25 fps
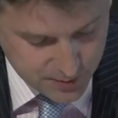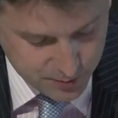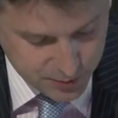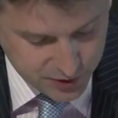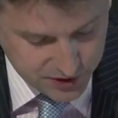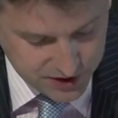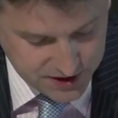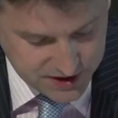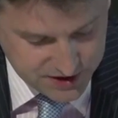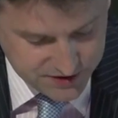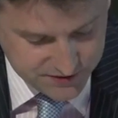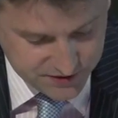
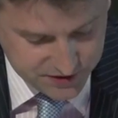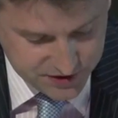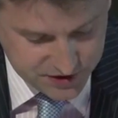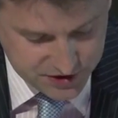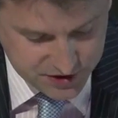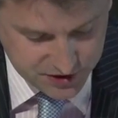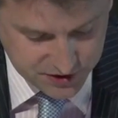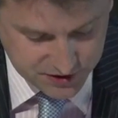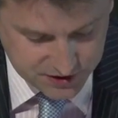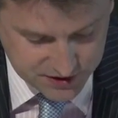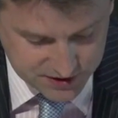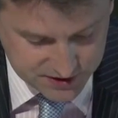Praise for
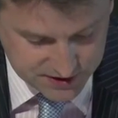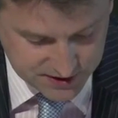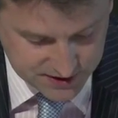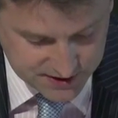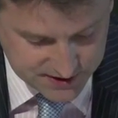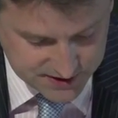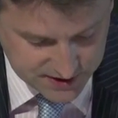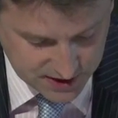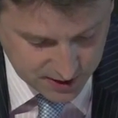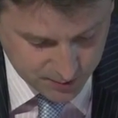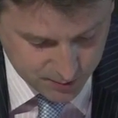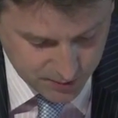students,
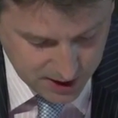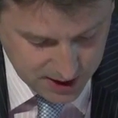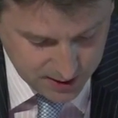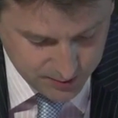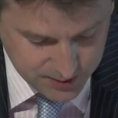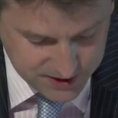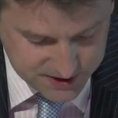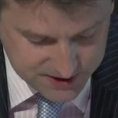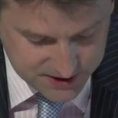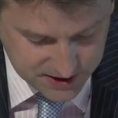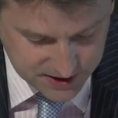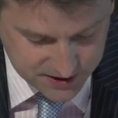they say, may
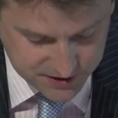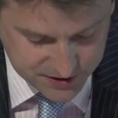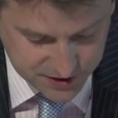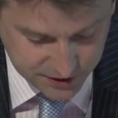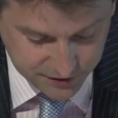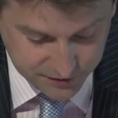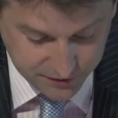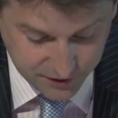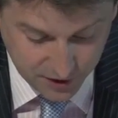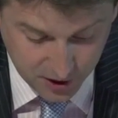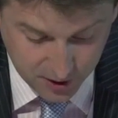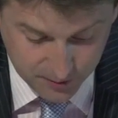be seen as
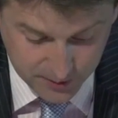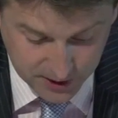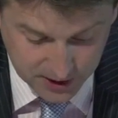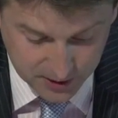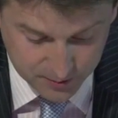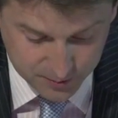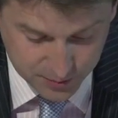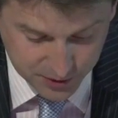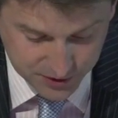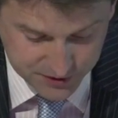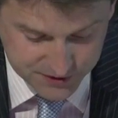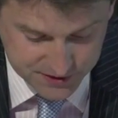affirming
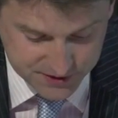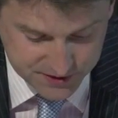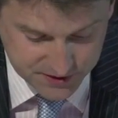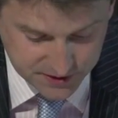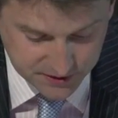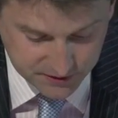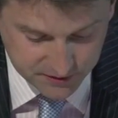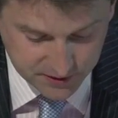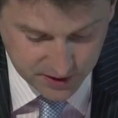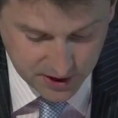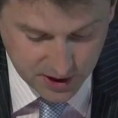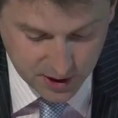and
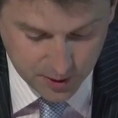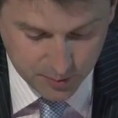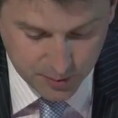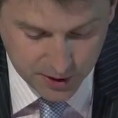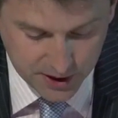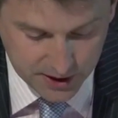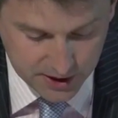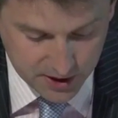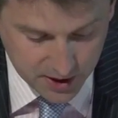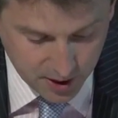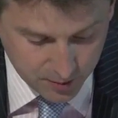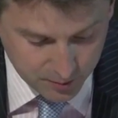positive,
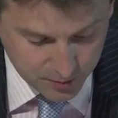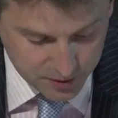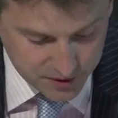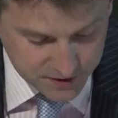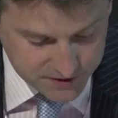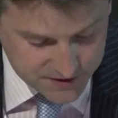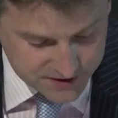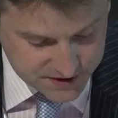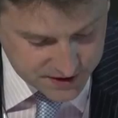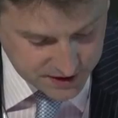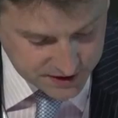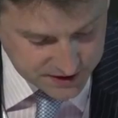but a number
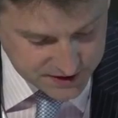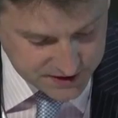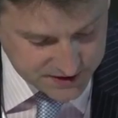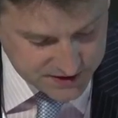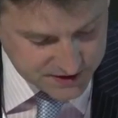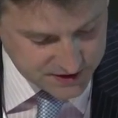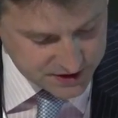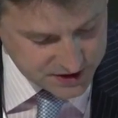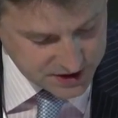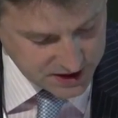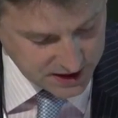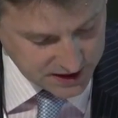of
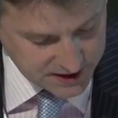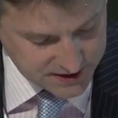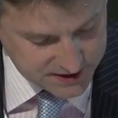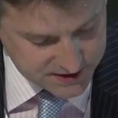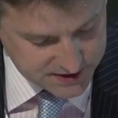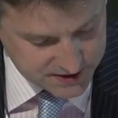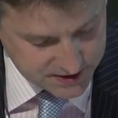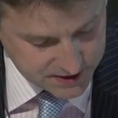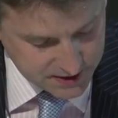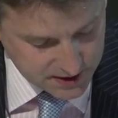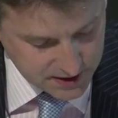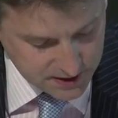studies
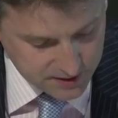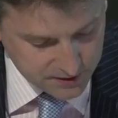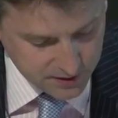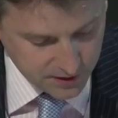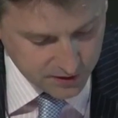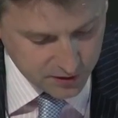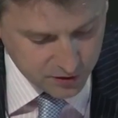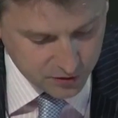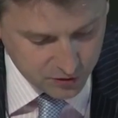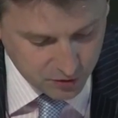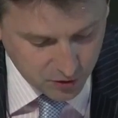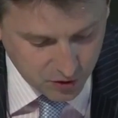suggest
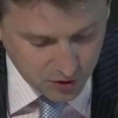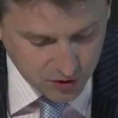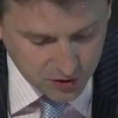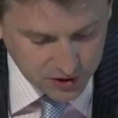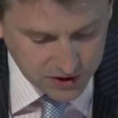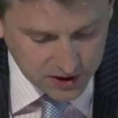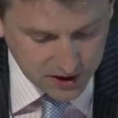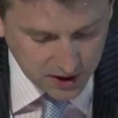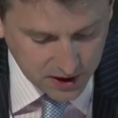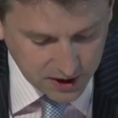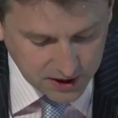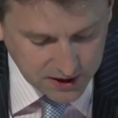that the
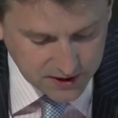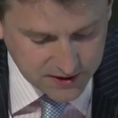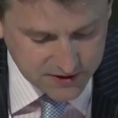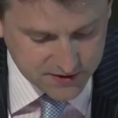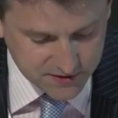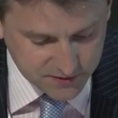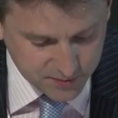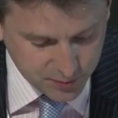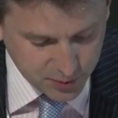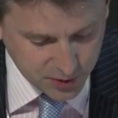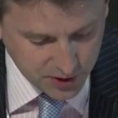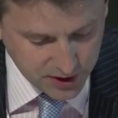wrong
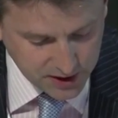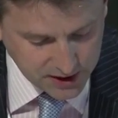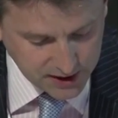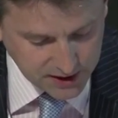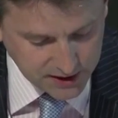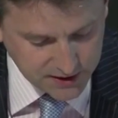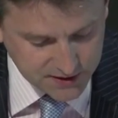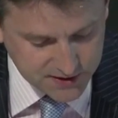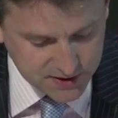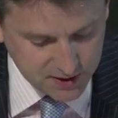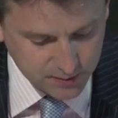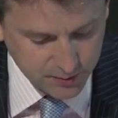kinds of
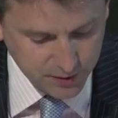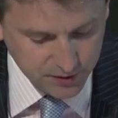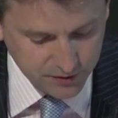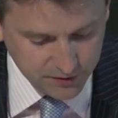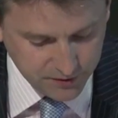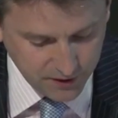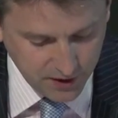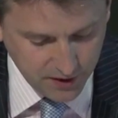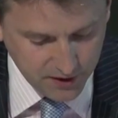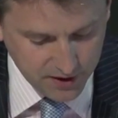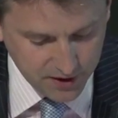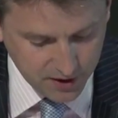praise can be
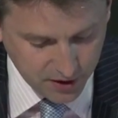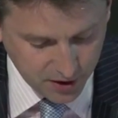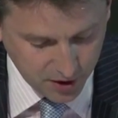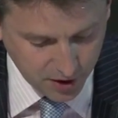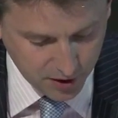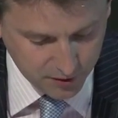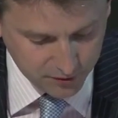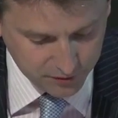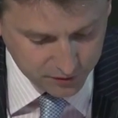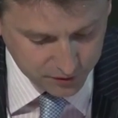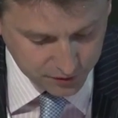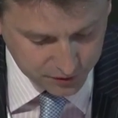very
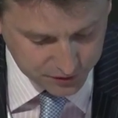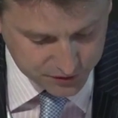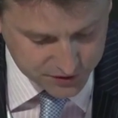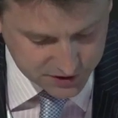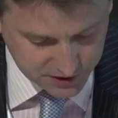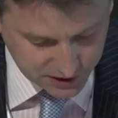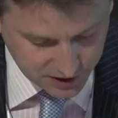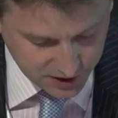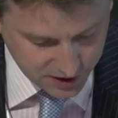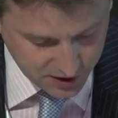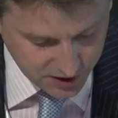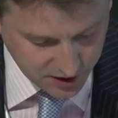harmful
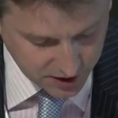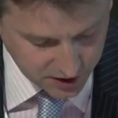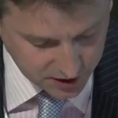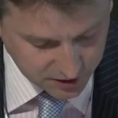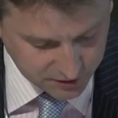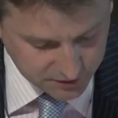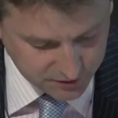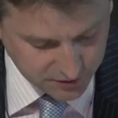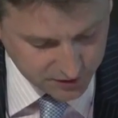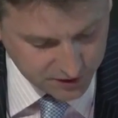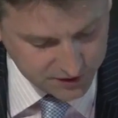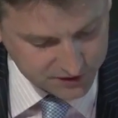to
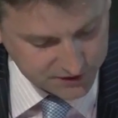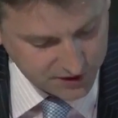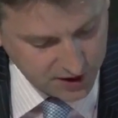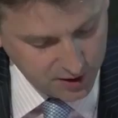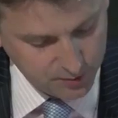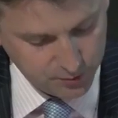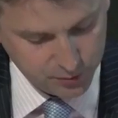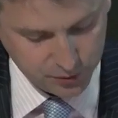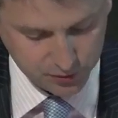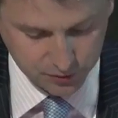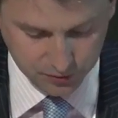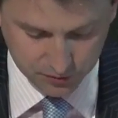learning. For
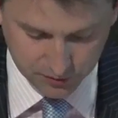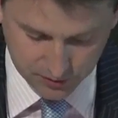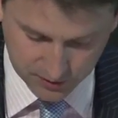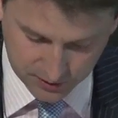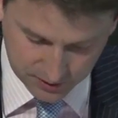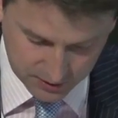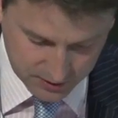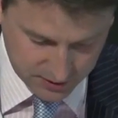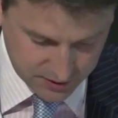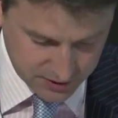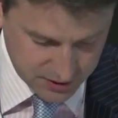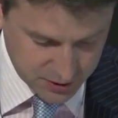example,
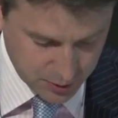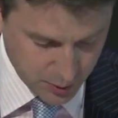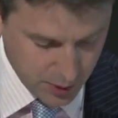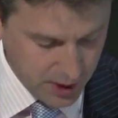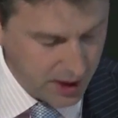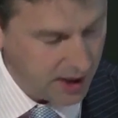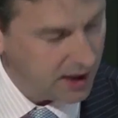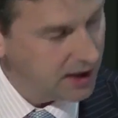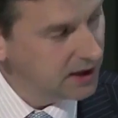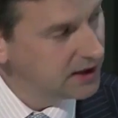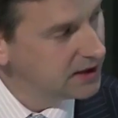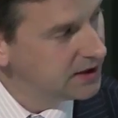
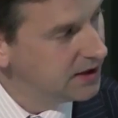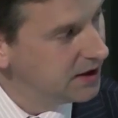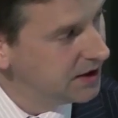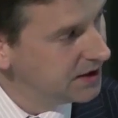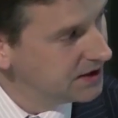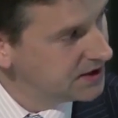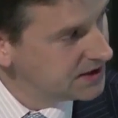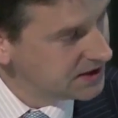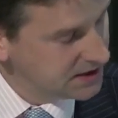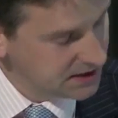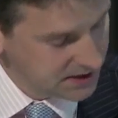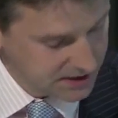Dweck,
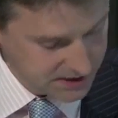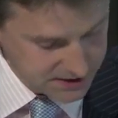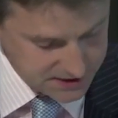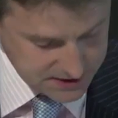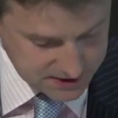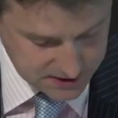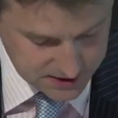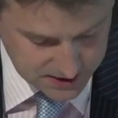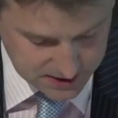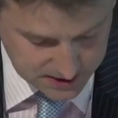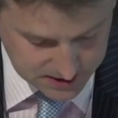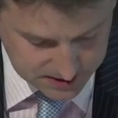
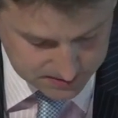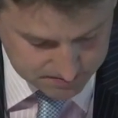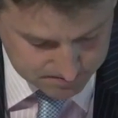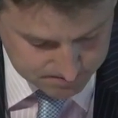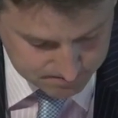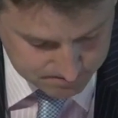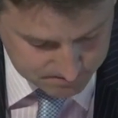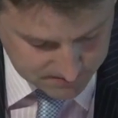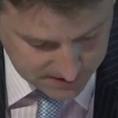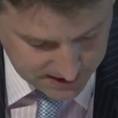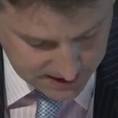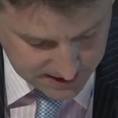1999,
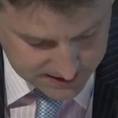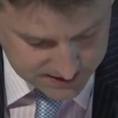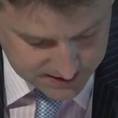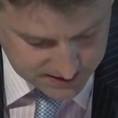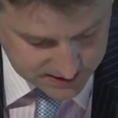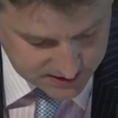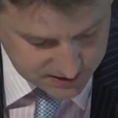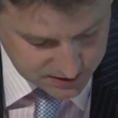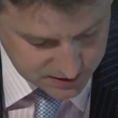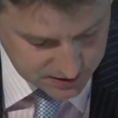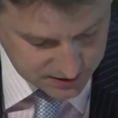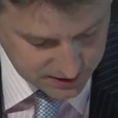
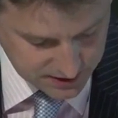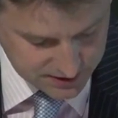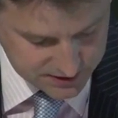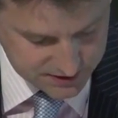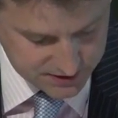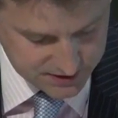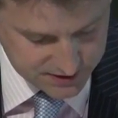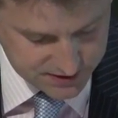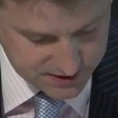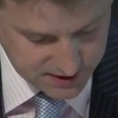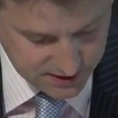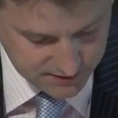Hattie,
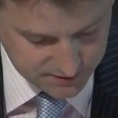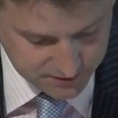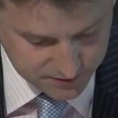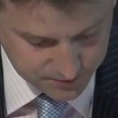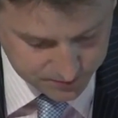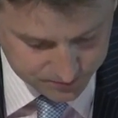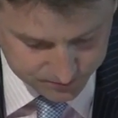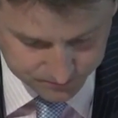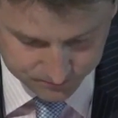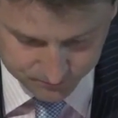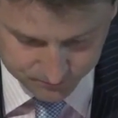2007.